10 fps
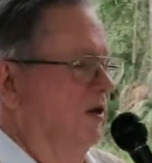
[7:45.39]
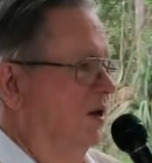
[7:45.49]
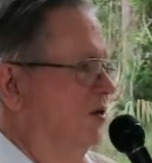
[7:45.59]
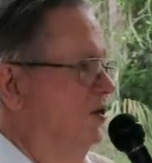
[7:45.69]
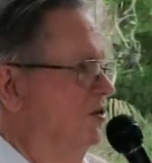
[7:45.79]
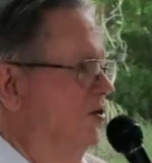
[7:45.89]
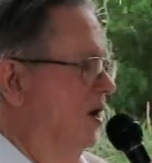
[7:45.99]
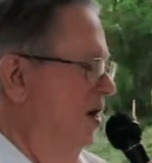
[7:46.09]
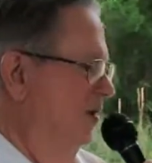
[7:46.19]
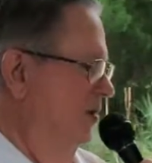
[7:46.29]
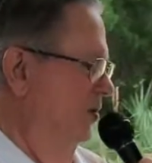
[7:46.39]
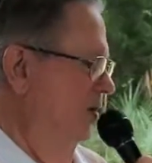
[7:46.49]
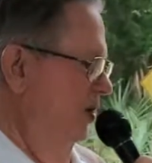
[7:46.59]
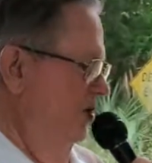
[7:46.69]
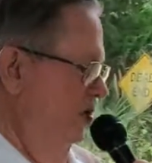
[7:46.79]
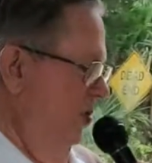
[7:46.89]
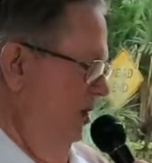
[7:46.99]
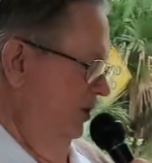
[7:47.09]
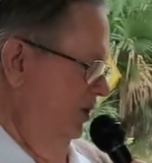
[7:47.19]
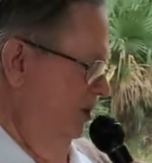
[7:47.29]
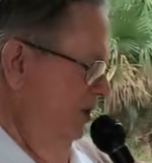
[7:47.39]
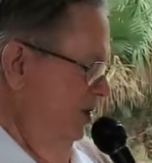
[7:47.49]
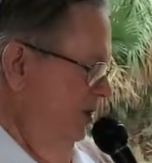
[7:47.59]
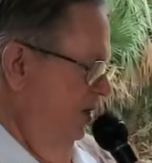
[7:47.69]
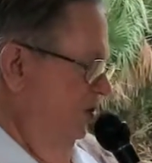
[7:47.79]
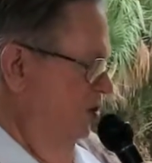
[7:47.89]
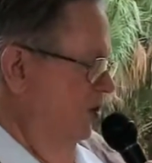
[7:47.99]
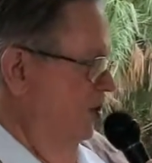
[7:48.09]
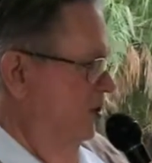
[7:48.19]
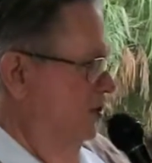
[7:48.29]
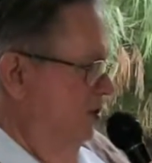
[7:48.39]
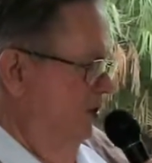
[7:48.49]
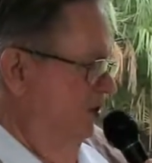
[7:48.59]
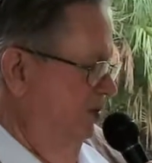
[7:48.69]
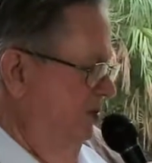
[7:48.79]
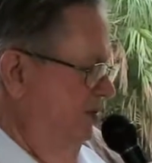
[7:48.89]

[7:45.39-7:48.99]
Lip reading: that are just dying to tell you about it and show it to you.